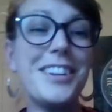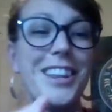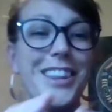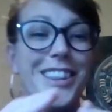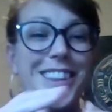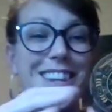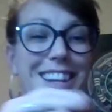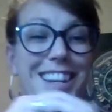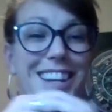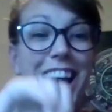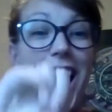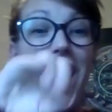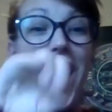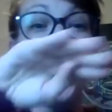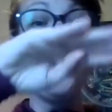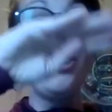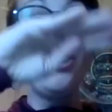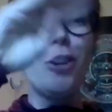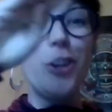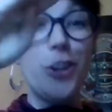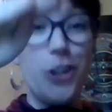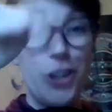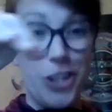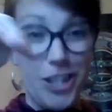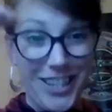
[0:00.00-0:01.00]
the
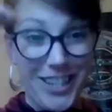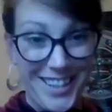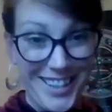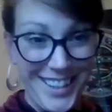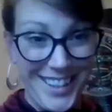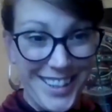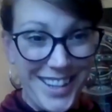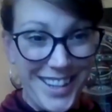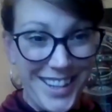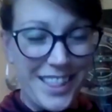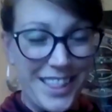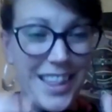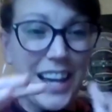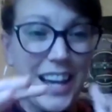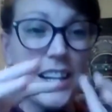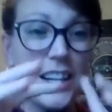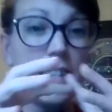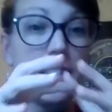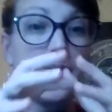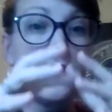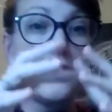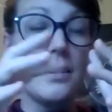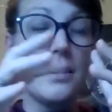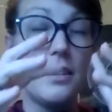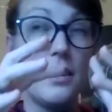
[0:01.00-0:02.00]
algae, that
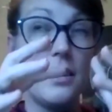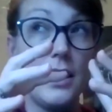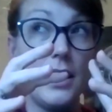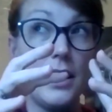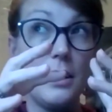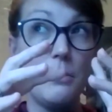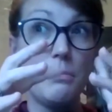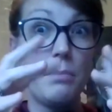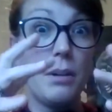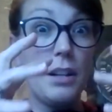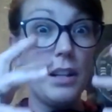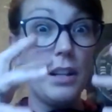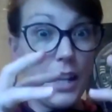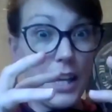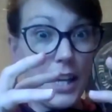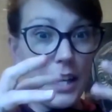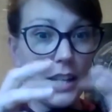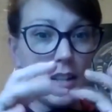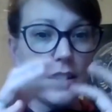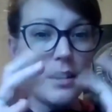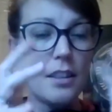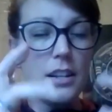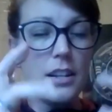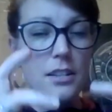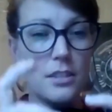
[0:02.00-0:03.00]
is the
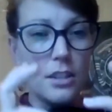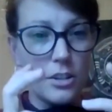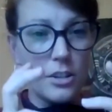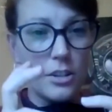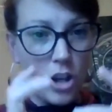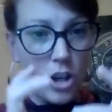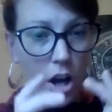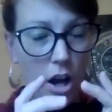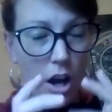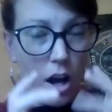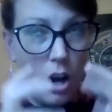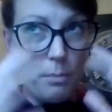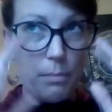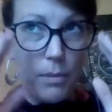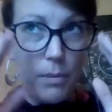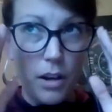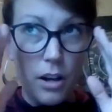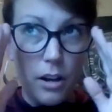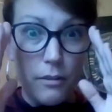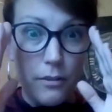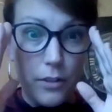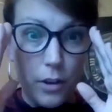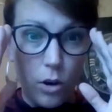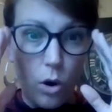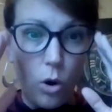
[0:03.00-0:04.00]
plant that's on top
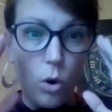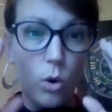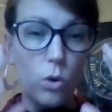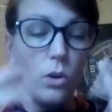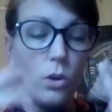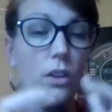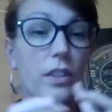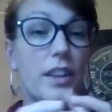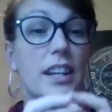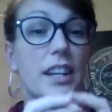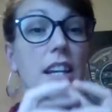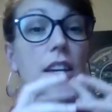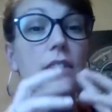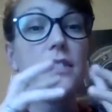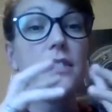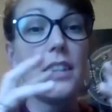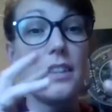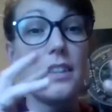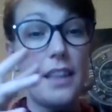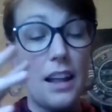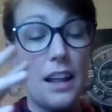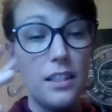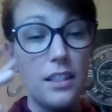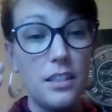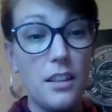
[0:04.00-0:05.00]
of the coral that gives
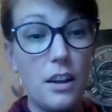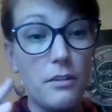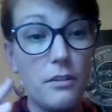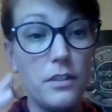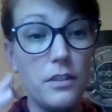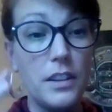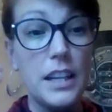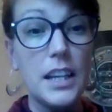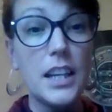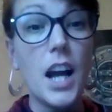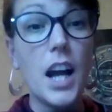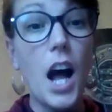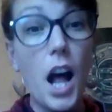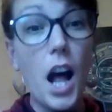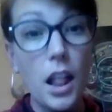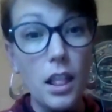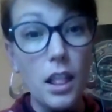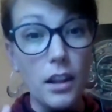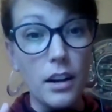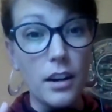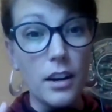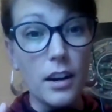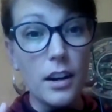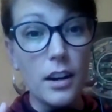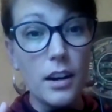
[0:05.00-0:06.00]
it that lovely
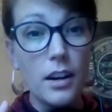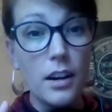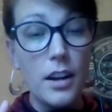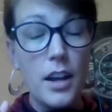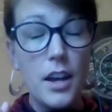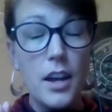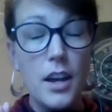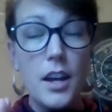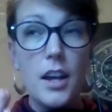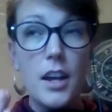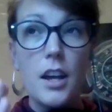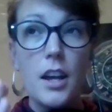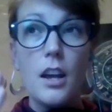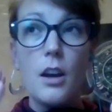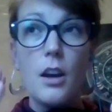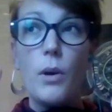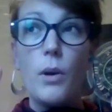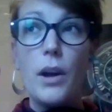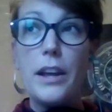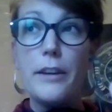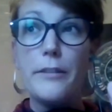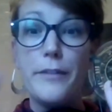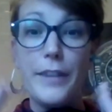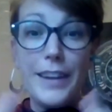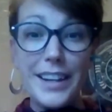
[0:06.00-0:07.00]
color.
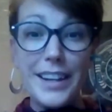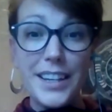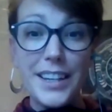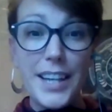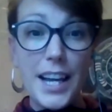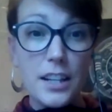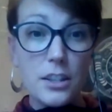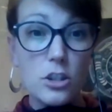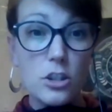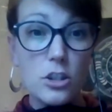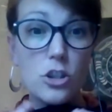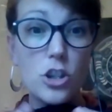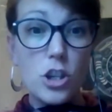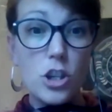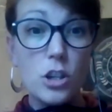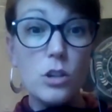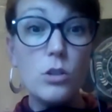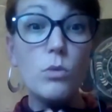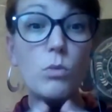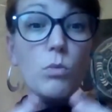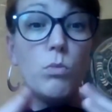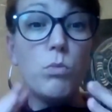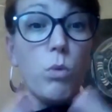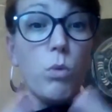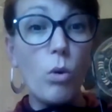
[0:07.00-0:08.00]
If it gets
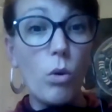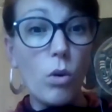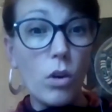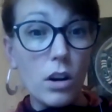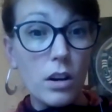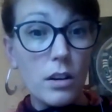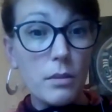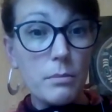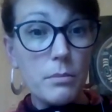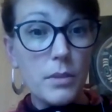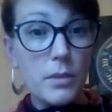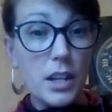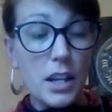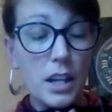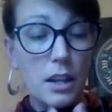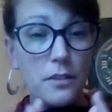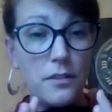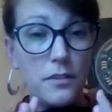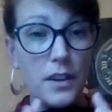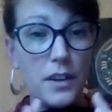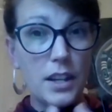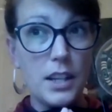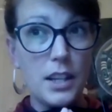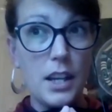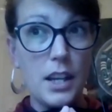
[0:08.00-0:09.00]
too warm, if
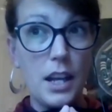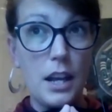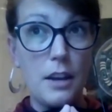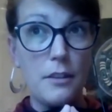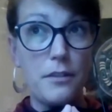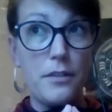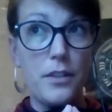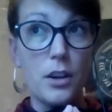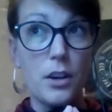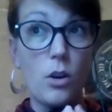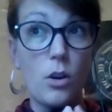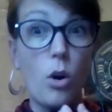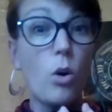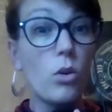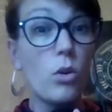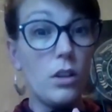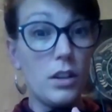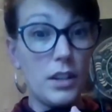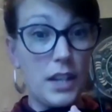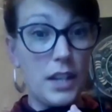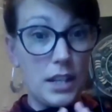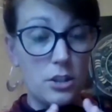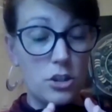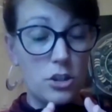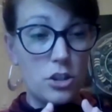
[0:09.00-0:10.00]
the
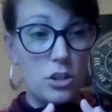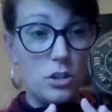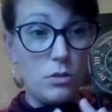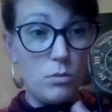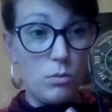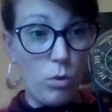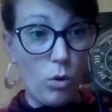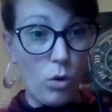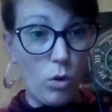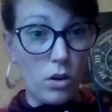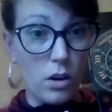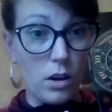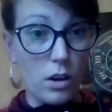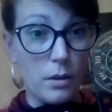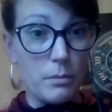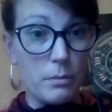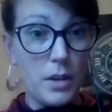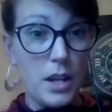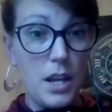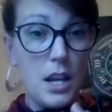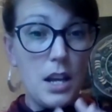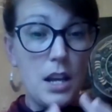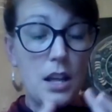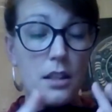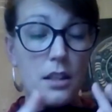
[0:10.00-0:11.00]
coral gets too warm,
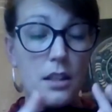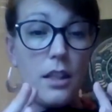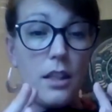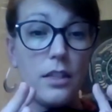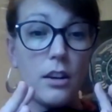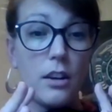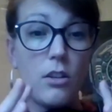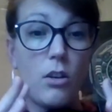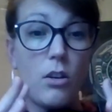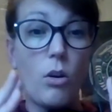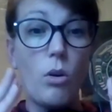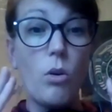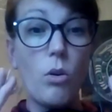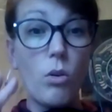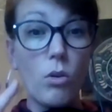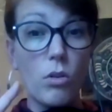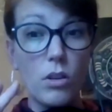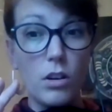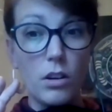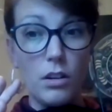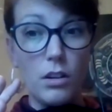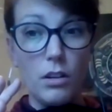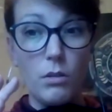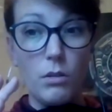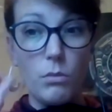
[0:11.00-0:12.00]
then the
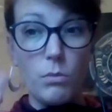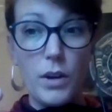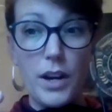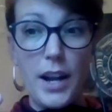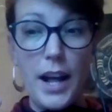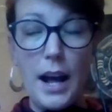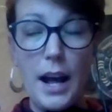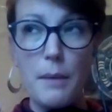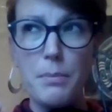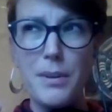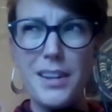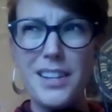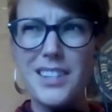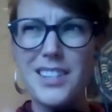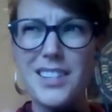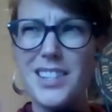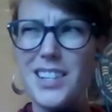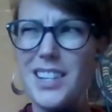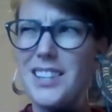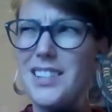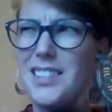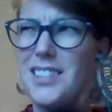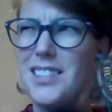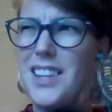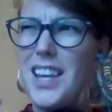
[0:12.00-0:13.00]
coral, what happens
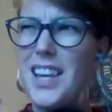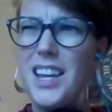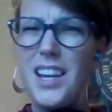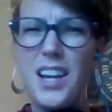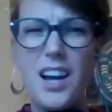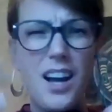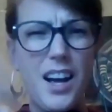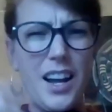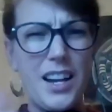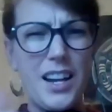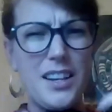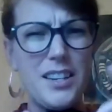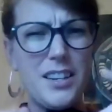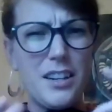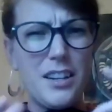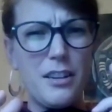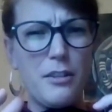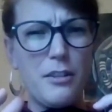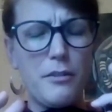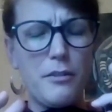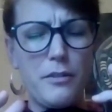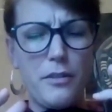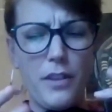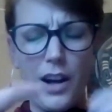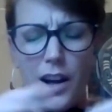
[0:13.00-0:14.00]
is they kind
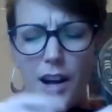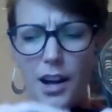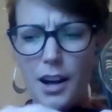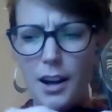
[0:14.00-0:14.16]
of,